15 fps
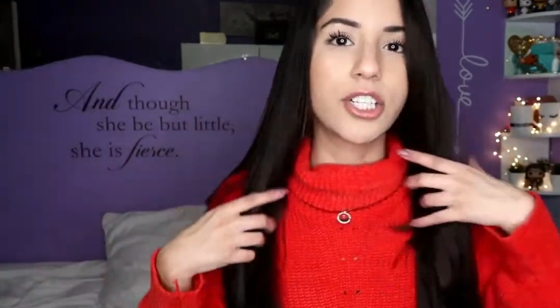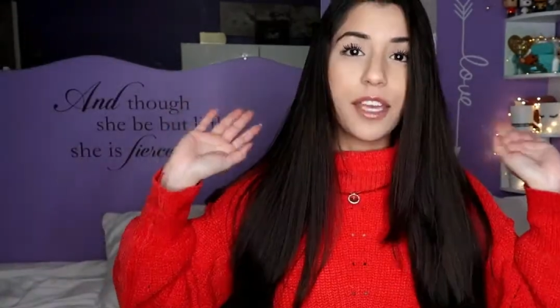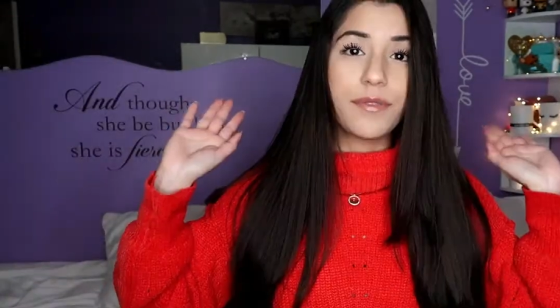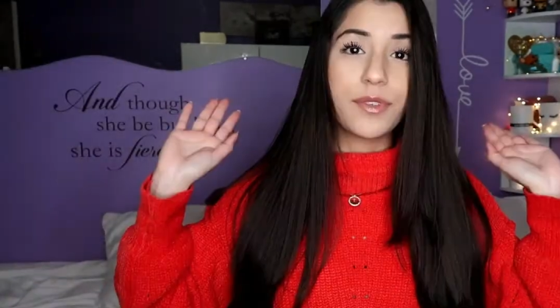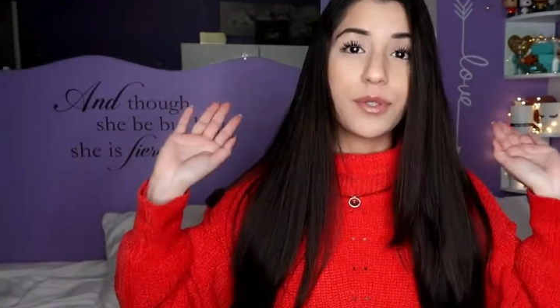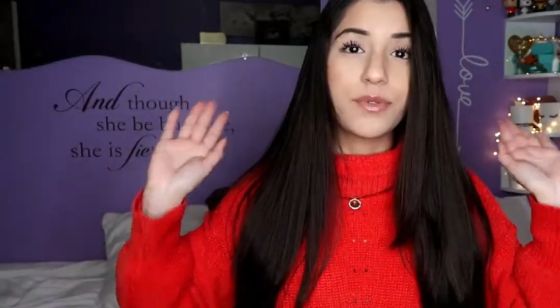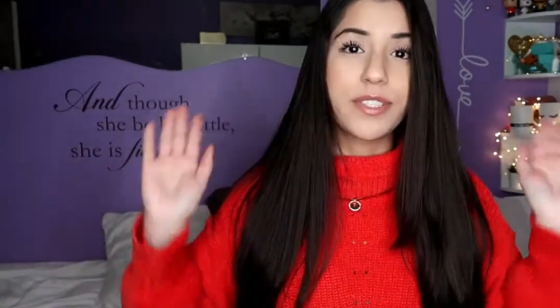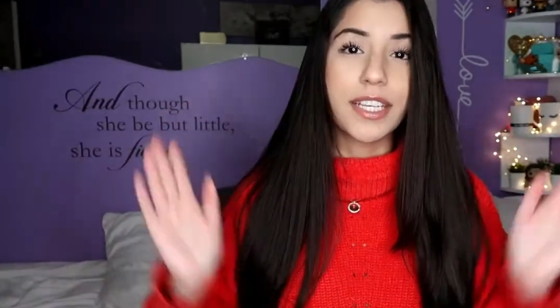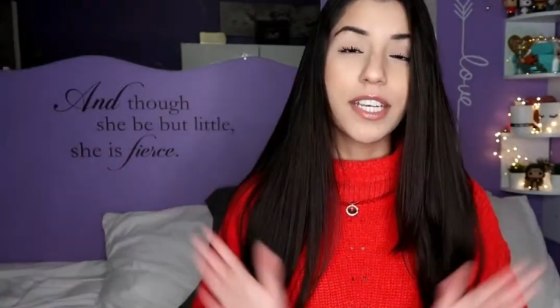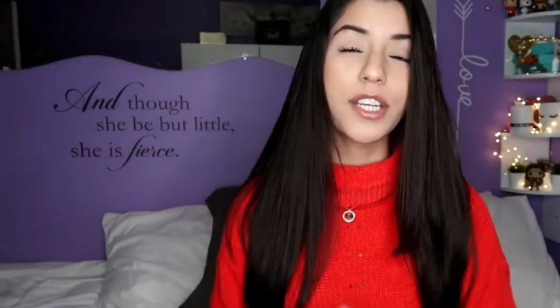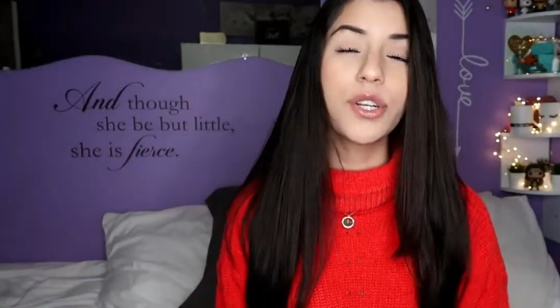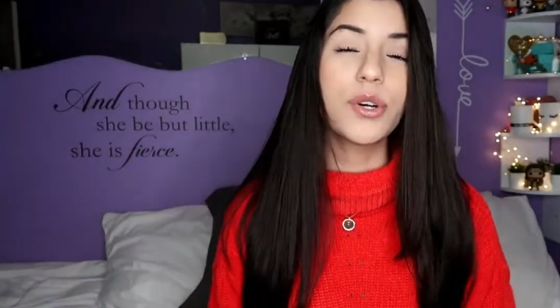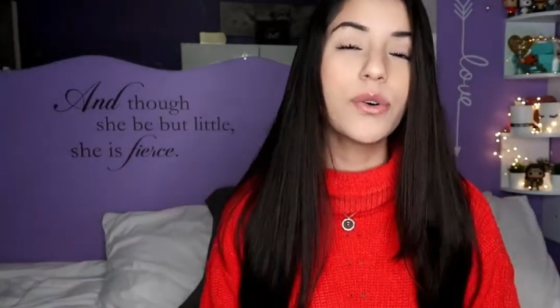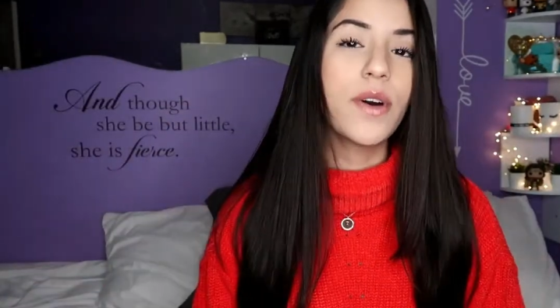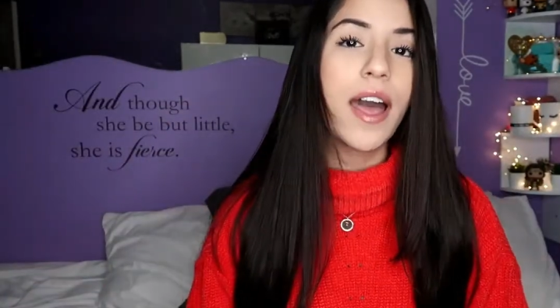If you didn't
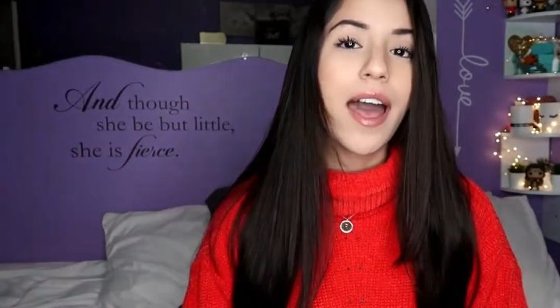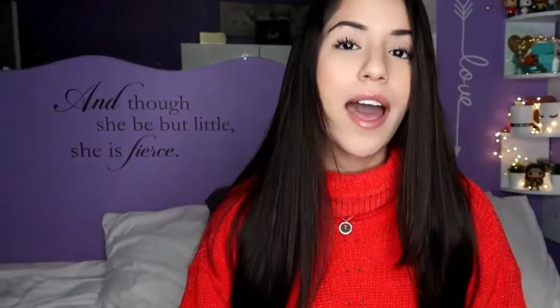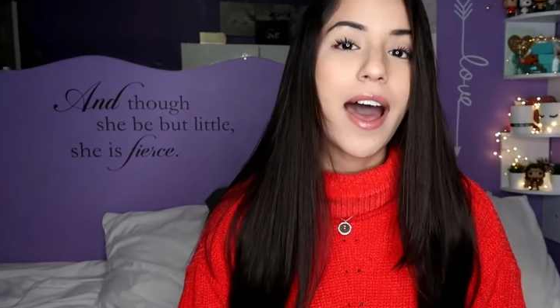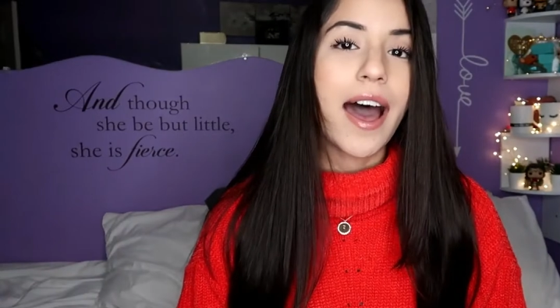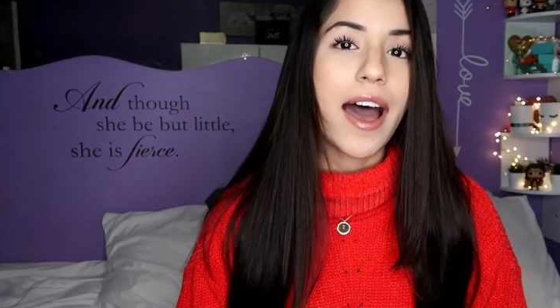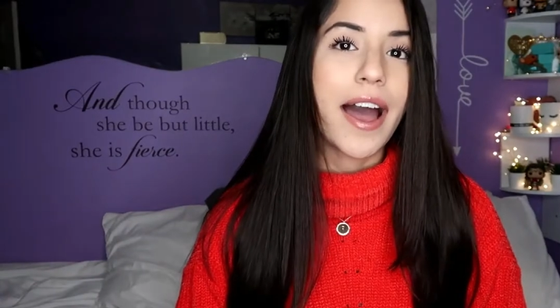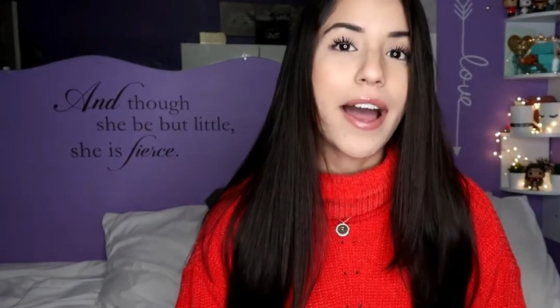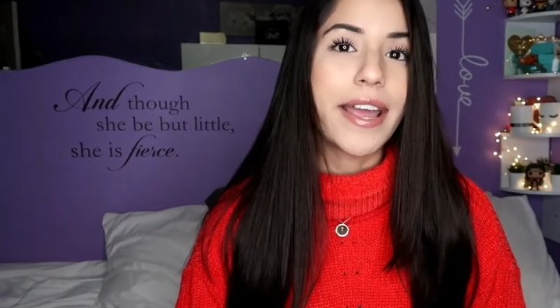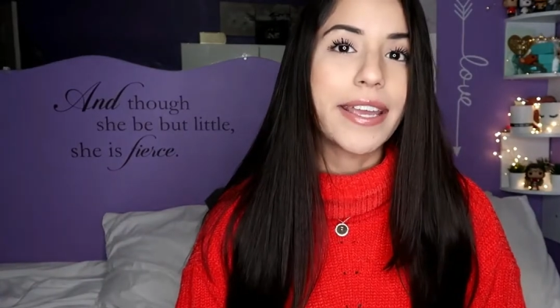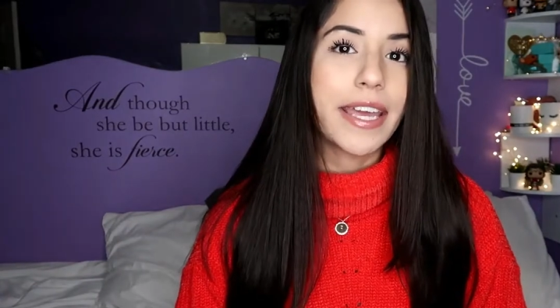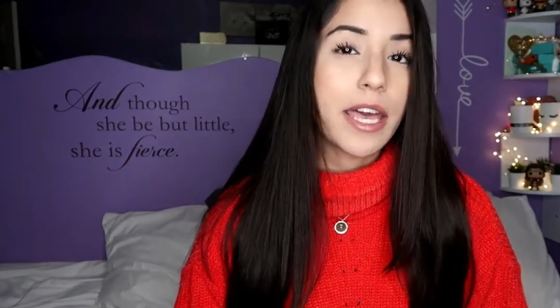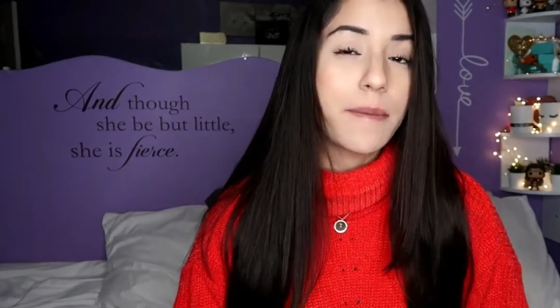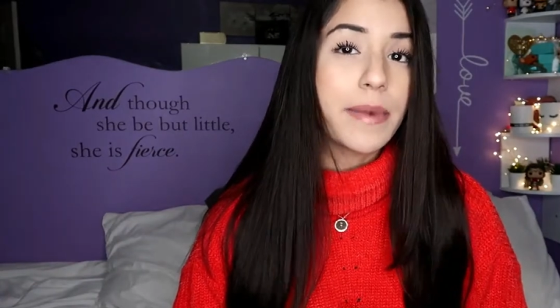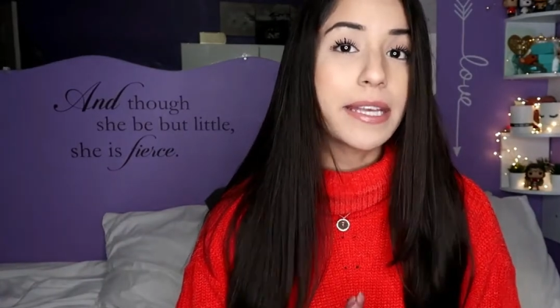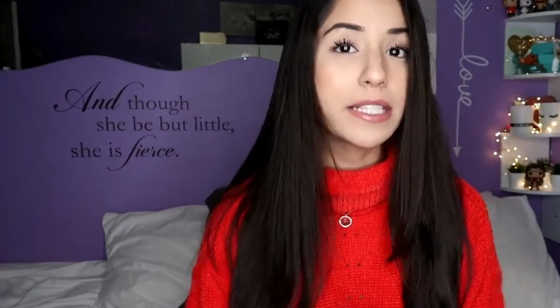know, I
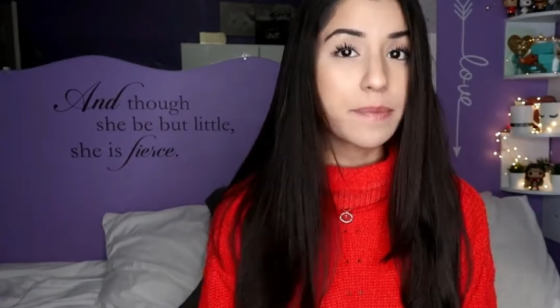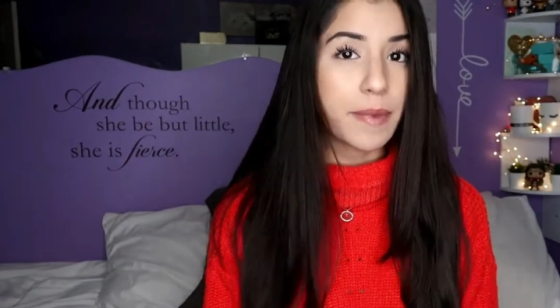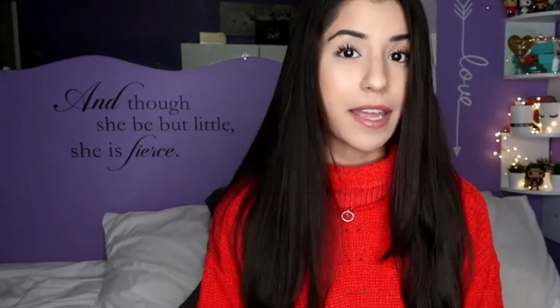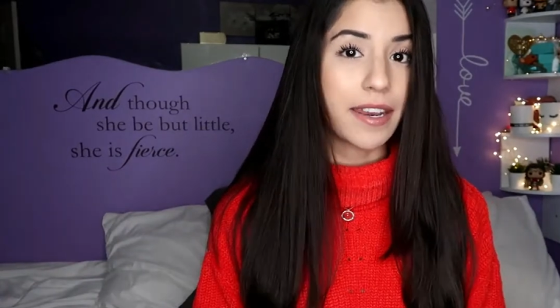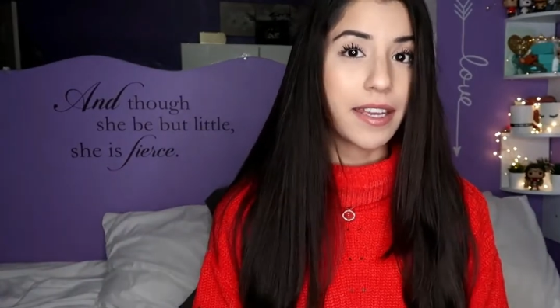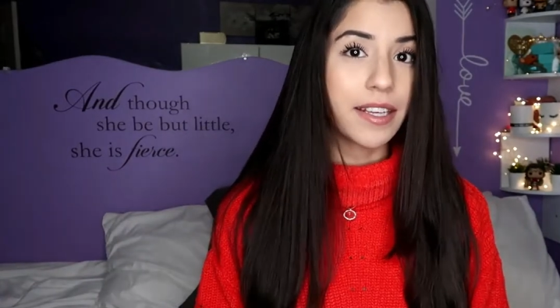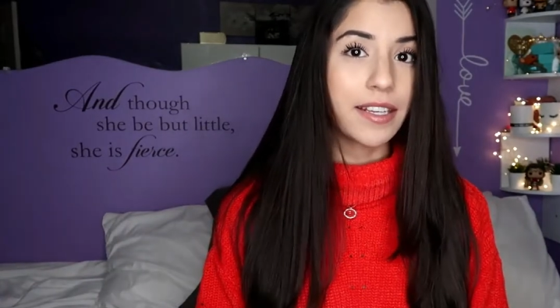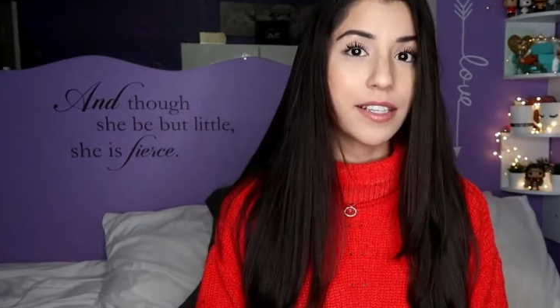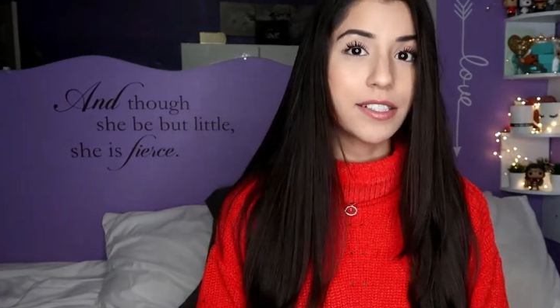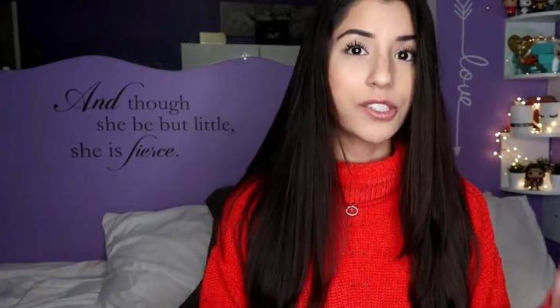am Hispanic,